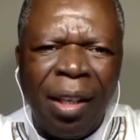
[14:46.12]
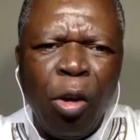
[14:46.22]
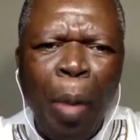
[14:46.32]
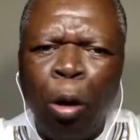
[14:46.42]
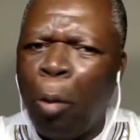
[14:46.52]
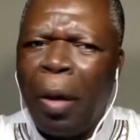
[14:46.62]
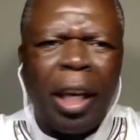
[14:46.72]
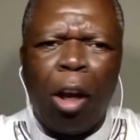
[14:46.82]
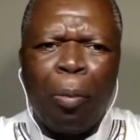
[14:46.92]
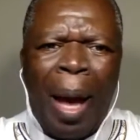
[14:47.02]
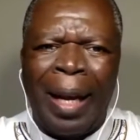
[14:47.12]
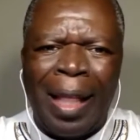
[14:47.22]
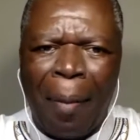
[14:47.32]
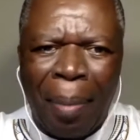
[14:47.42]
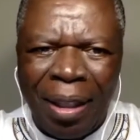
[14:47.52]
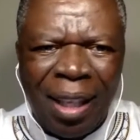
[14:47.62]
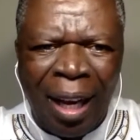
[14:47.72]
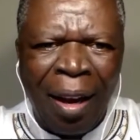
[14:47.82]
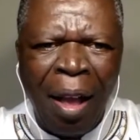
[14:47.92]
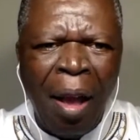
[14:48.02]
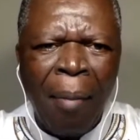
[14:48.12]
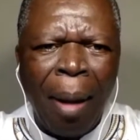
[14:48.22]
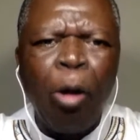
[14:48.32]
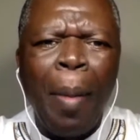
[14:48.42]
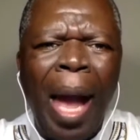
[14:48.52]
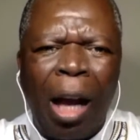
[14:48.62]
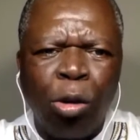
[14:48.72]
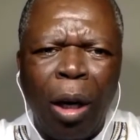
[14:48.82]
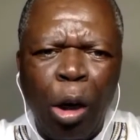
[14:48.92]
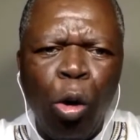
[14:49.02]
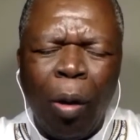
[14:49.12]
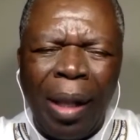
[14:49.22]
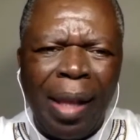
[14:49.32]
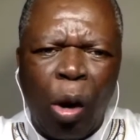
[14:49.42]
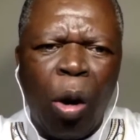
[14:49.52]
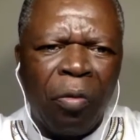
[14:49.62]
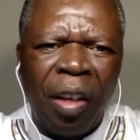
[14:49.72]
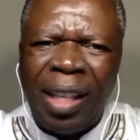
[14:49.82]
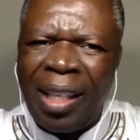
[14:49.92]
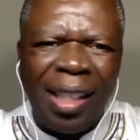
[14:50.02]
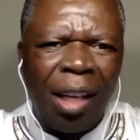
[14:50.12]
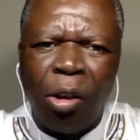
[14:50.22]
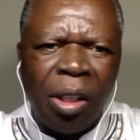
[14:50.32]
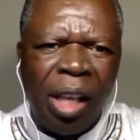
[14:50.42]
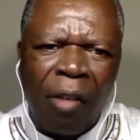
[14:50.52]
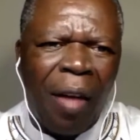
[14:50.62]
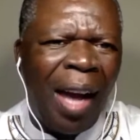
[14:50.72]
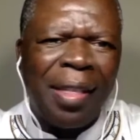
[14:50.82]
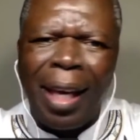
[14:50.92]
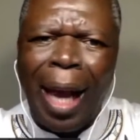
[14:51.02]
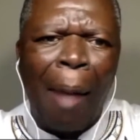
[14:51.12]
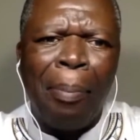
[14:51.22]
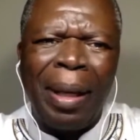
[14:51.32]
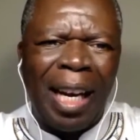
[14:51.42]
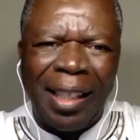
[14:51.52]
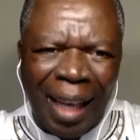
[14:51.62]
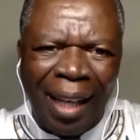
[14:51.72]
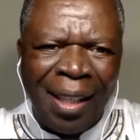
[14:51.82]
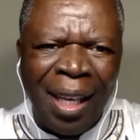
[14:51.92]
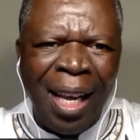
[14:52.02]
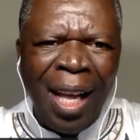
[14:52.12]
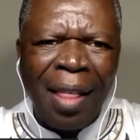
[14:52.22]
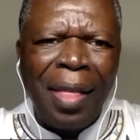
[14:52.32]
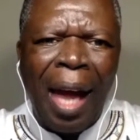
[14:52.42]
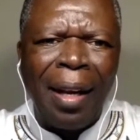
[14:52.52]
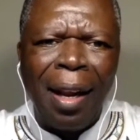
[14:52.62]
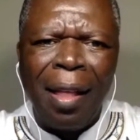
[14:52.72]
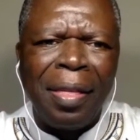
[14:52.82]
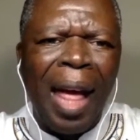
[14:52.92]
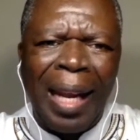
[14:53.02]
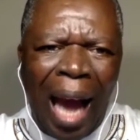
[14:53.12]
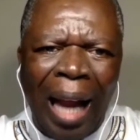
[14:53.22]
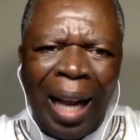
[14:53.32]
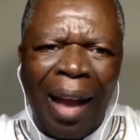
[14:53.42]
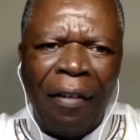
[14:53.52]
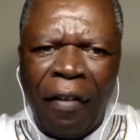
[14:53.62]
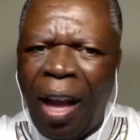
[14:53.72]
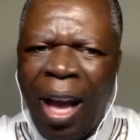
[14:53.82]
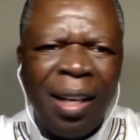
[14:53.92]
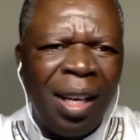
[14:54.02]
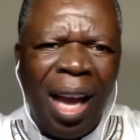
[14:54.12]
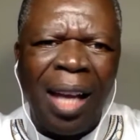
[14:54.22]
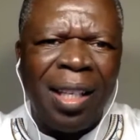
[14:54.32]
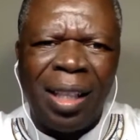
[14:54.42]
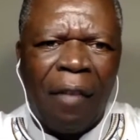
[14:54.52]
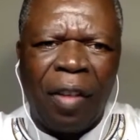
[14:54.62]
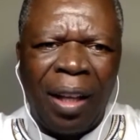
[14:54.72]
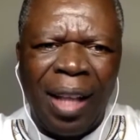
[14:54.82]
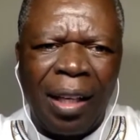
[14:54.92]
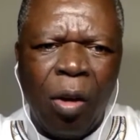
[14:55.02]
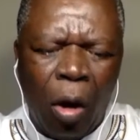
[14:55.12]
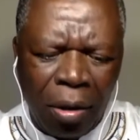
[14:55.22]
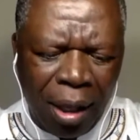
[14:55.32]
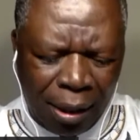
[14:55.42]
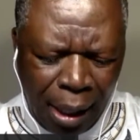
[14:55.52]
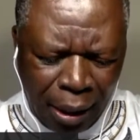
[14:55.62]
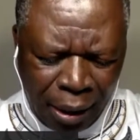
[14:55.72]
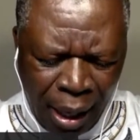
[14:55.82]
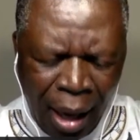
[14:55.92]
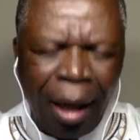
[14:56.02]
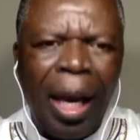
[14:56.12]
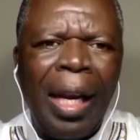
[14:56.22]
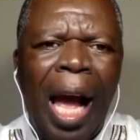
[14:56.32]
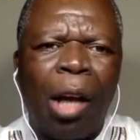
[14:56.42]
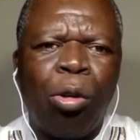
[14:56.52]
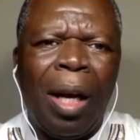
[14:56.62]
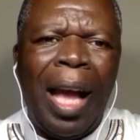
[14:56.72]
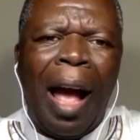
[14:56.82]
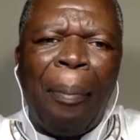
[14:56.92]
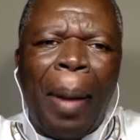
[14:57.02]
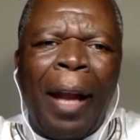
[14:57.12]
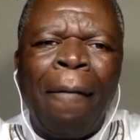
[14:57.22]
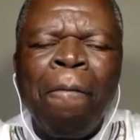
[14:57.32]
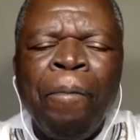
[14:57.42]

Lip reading: You may not be killed by another person, but you may actually look at the conflict and tell yourself, I think I'm better dead than alive, and stuff like that. All these things can actually happen.